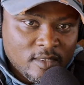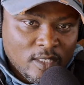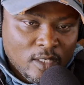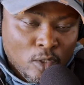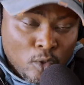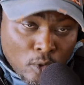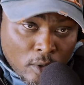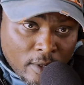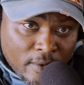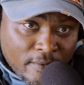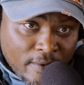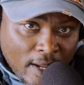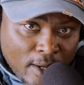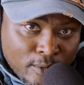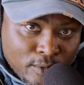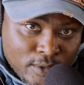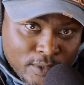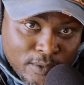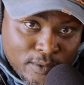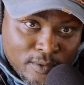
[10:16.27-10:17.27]
Look
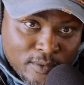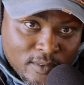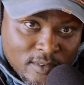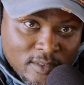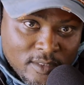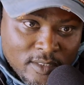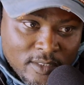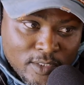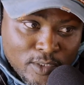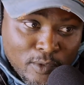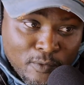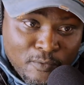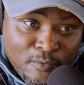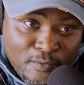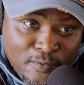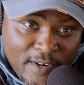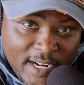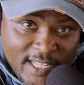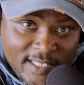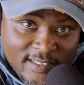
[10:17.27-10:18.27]
around you. Your
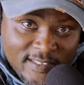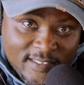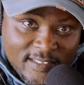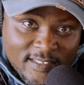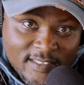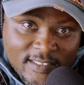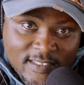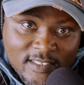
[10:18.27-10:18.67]
friends,